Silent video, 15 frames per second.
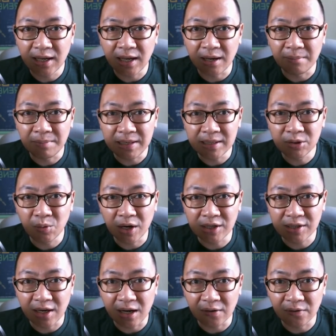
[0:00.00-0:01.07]
and please
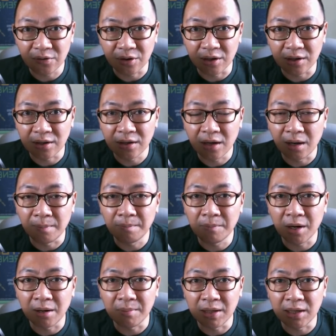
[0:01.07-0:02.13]
watch out for our
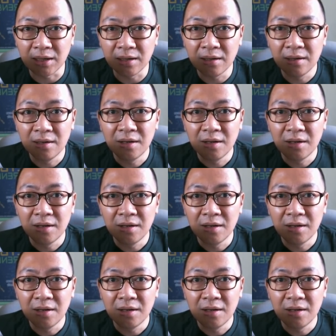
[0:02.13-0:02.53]
upcoming